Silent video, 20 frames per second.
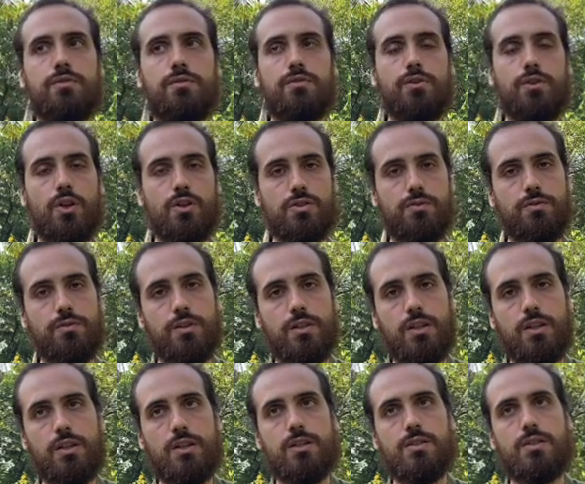philosophy in
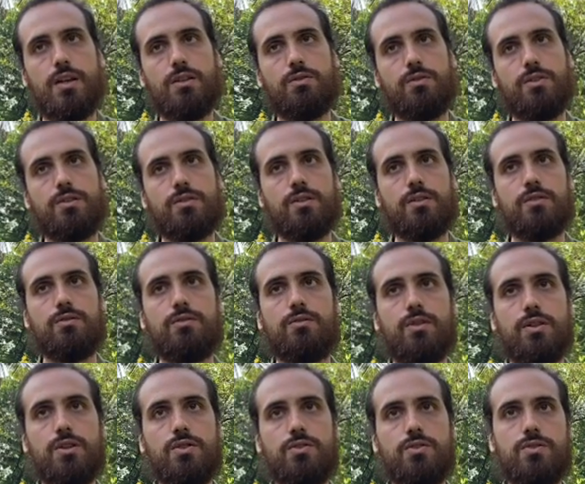India, etc., Eastern
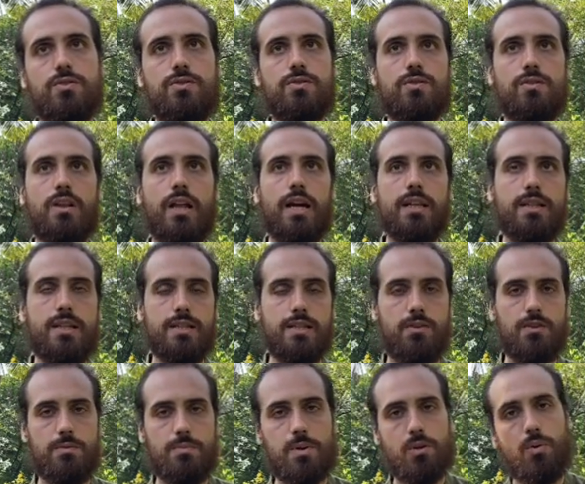traditions, light has
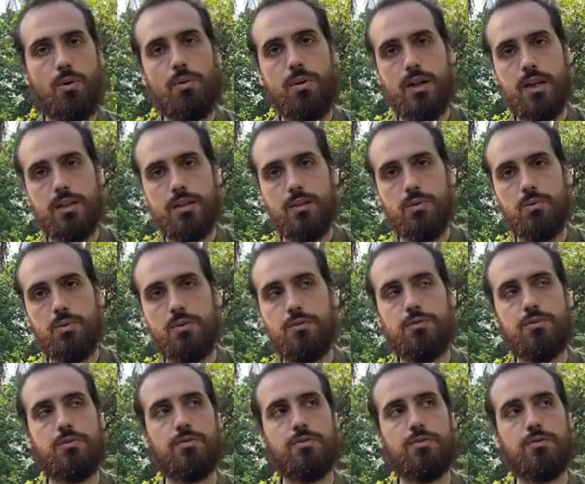always been correlated with